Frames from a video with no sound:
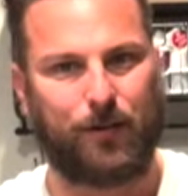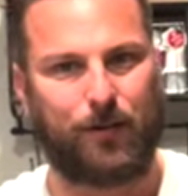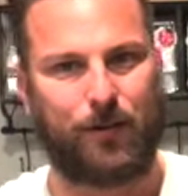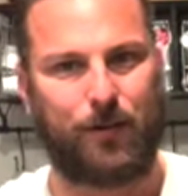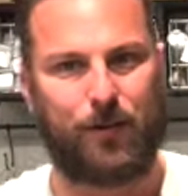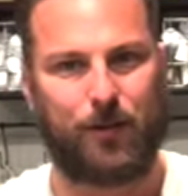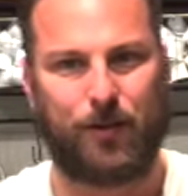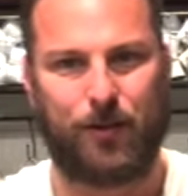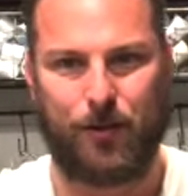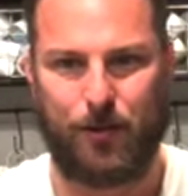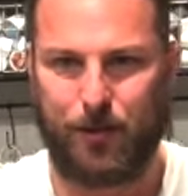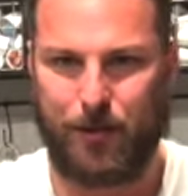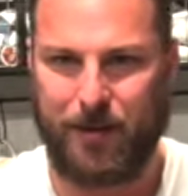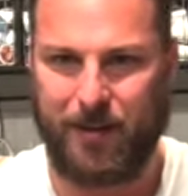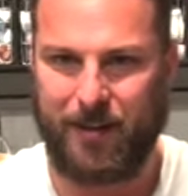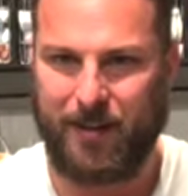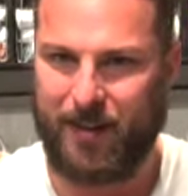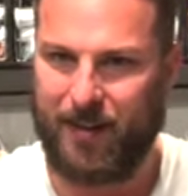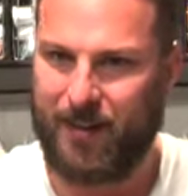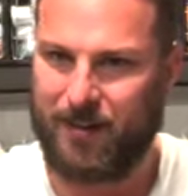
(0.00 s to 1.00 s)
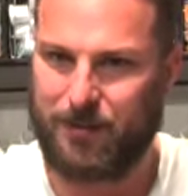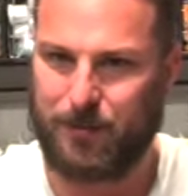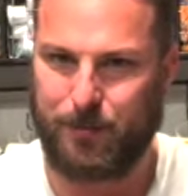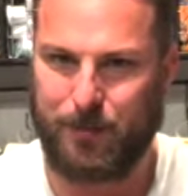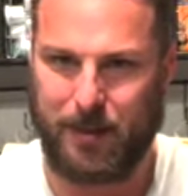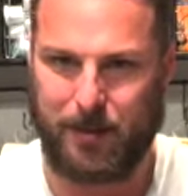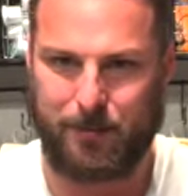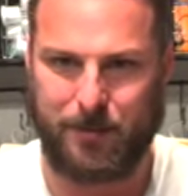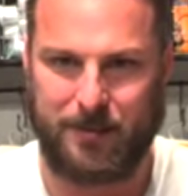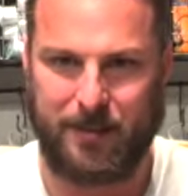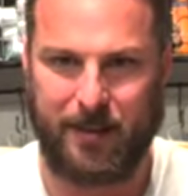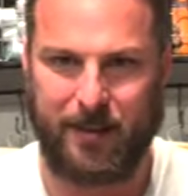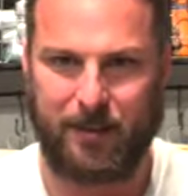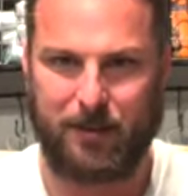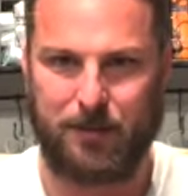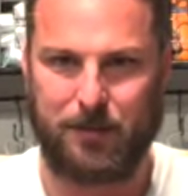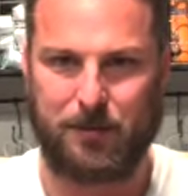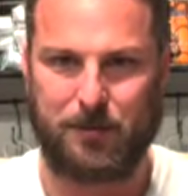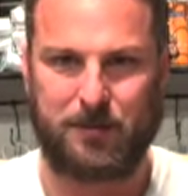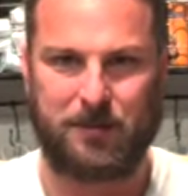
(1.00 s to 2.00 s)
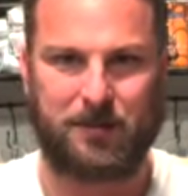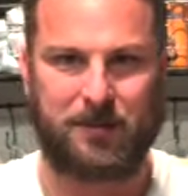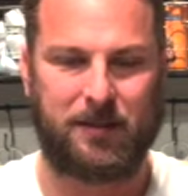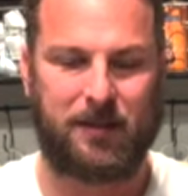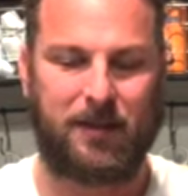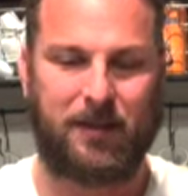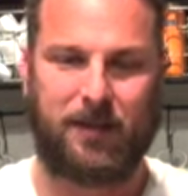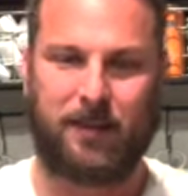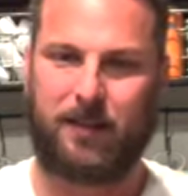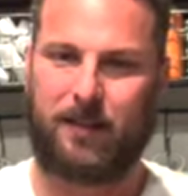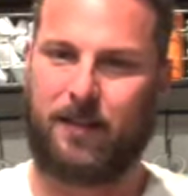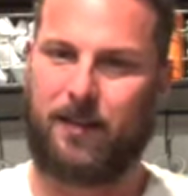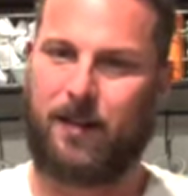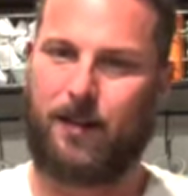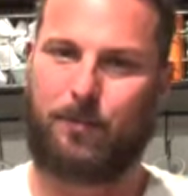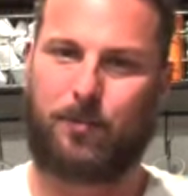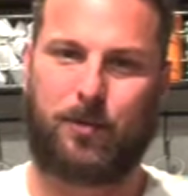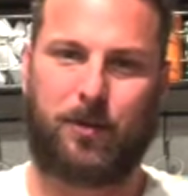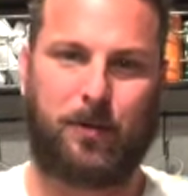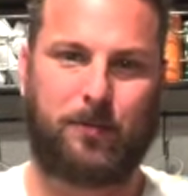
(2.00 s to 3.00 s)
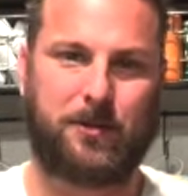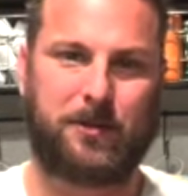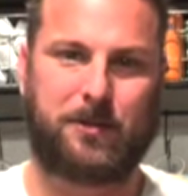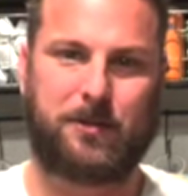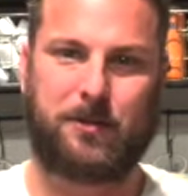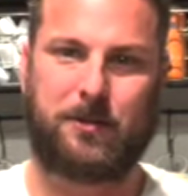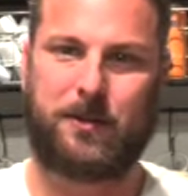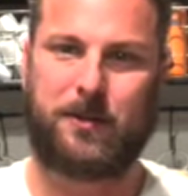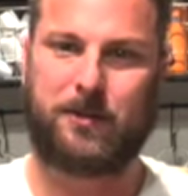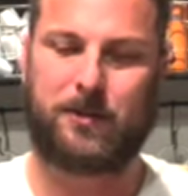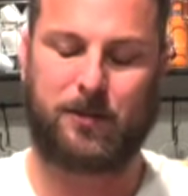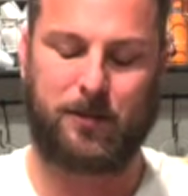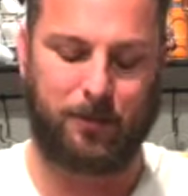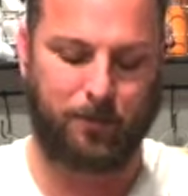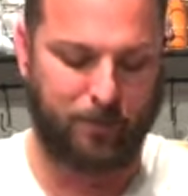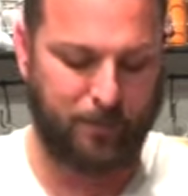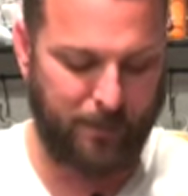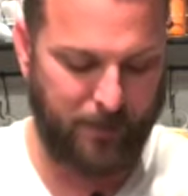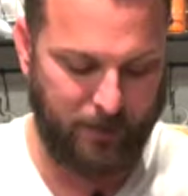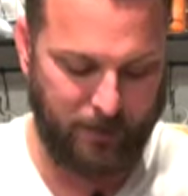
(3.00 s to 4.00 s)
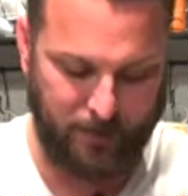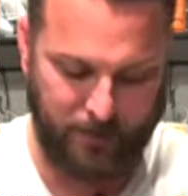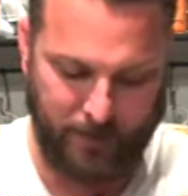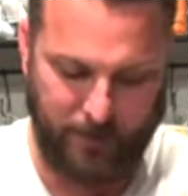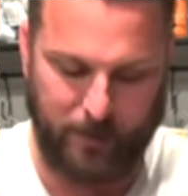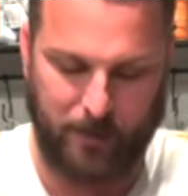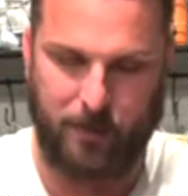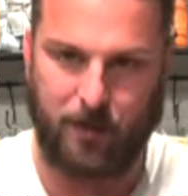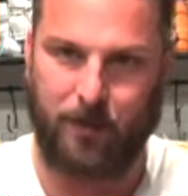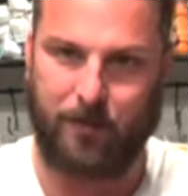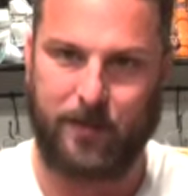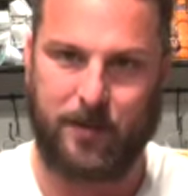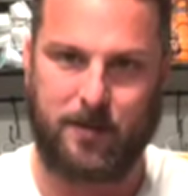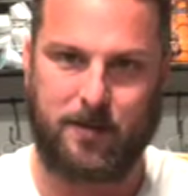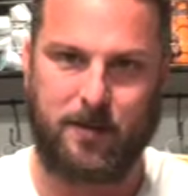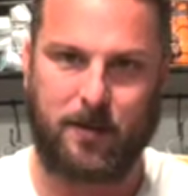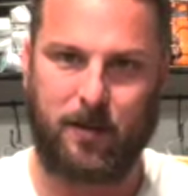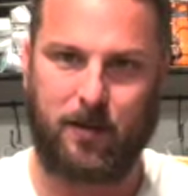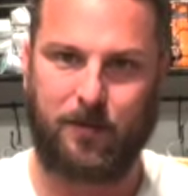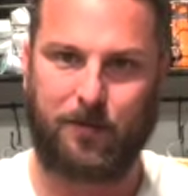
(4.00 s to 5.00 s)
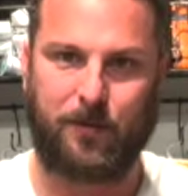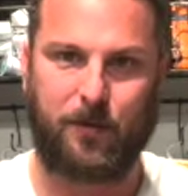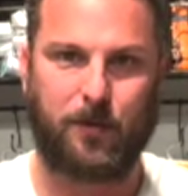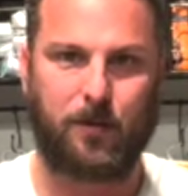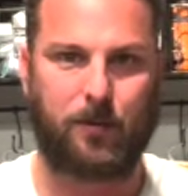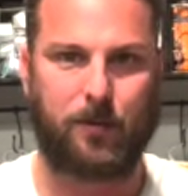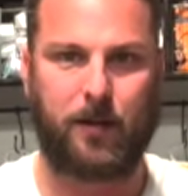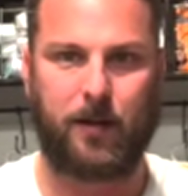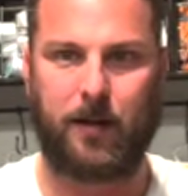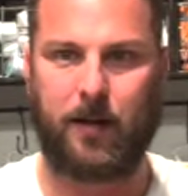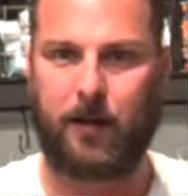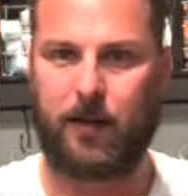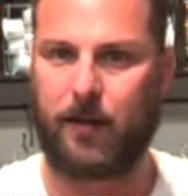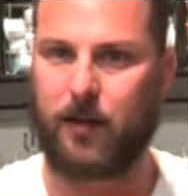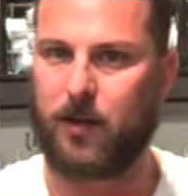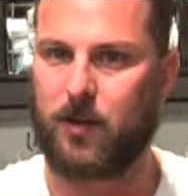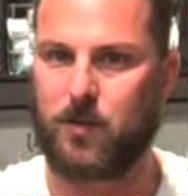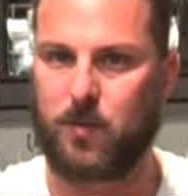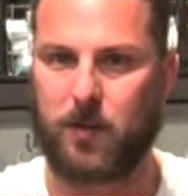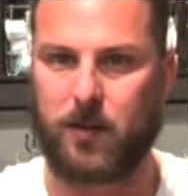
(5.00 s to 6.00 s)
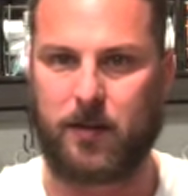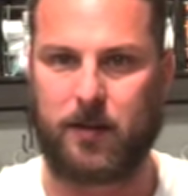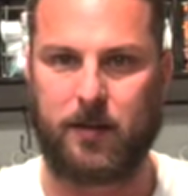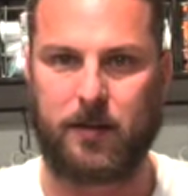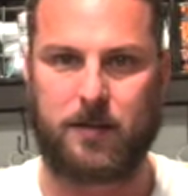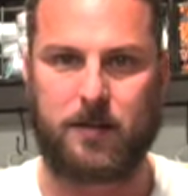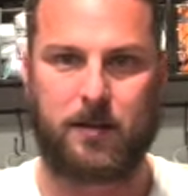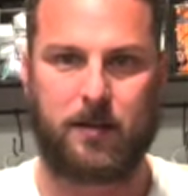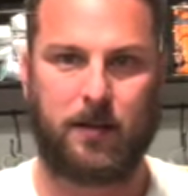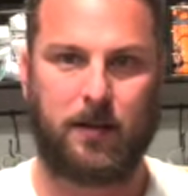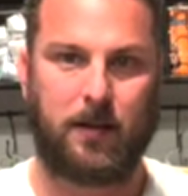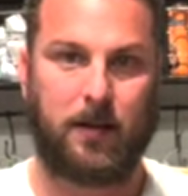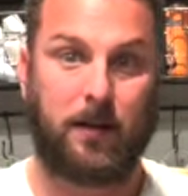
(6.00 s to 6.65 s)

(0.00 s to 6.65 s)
Loaded Hasselback potatoes. I promise you, these are a meal in and of itself. You don't need anything else with this.